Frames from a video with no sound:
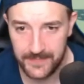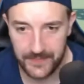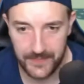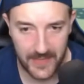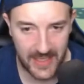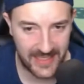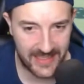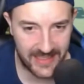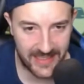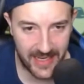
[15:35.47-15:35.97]

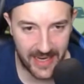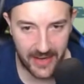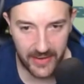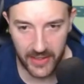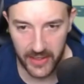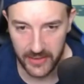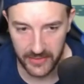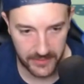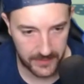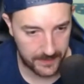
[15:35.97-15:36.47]
Let's see how it
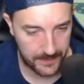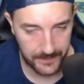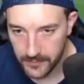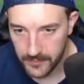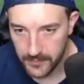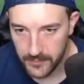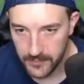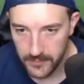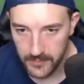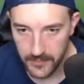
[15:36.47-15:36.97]
goes.
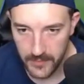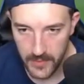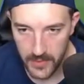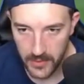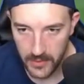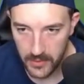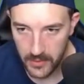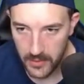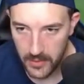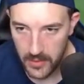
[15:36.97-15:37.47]

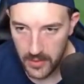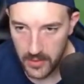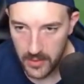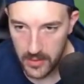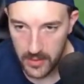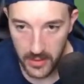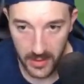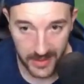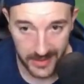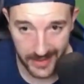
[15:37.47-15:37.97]

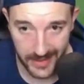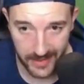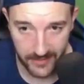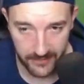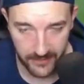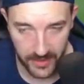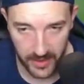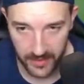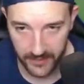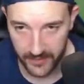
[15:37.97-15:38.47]
Again,
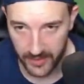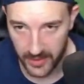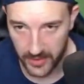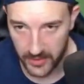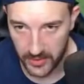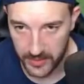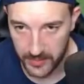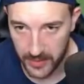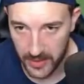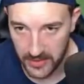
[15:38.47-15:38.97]
very, very
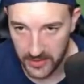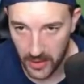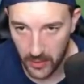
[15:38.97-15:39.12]
nice pass.